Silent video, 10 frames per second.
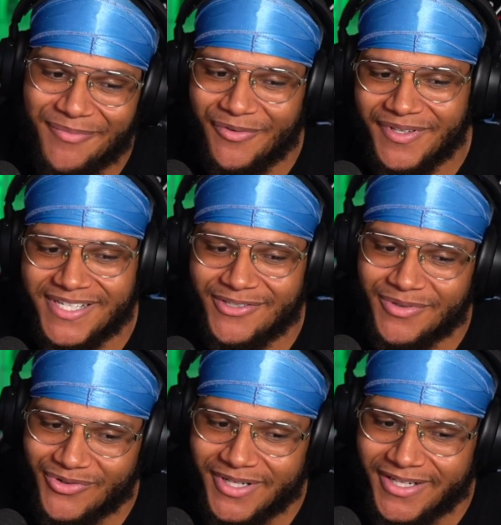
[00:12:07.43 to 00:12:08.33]
Hopefully you guys do
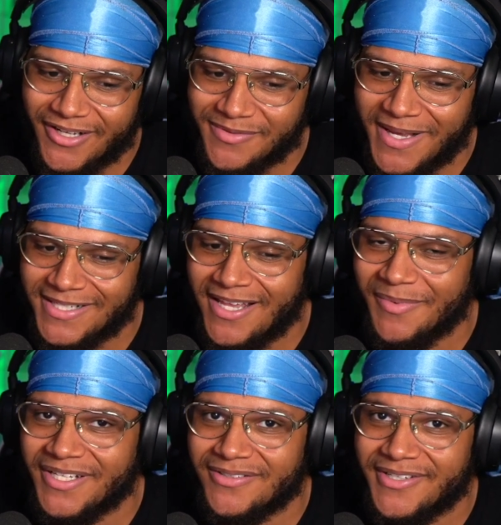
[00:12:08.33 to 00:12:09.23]
enjoy it though. Smash the like
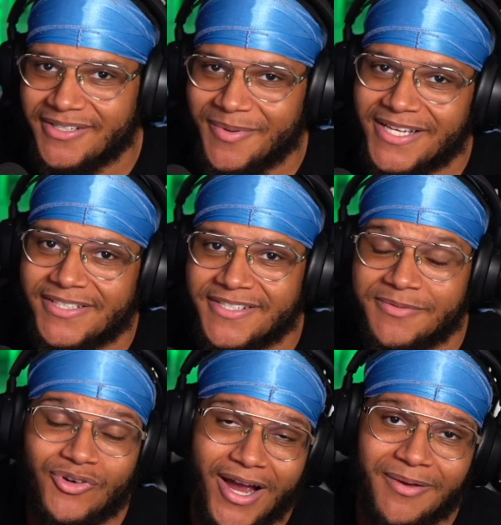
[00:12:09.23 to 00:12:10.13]
button, smash it, and
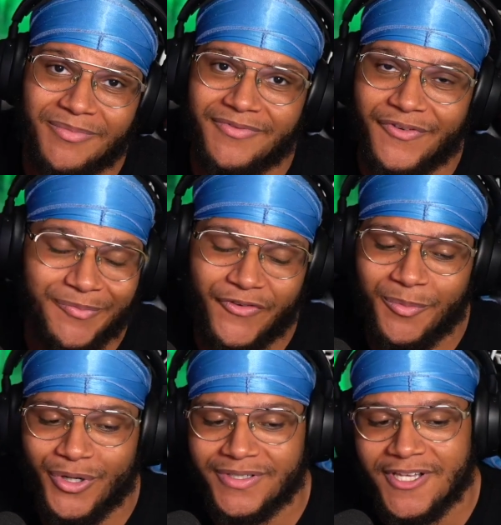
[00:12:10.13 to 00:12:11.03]
subscribe.
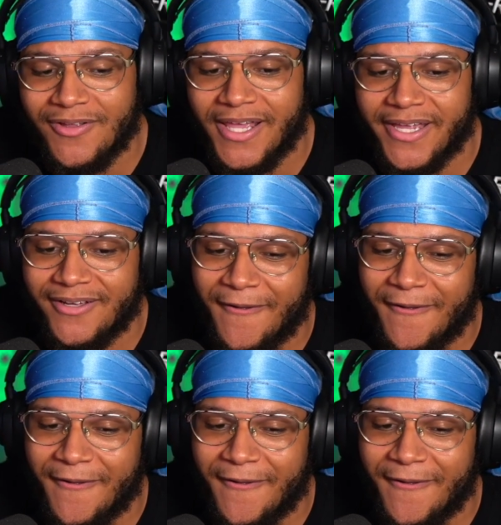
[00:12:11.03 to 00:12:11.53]
More. So, like, yeah.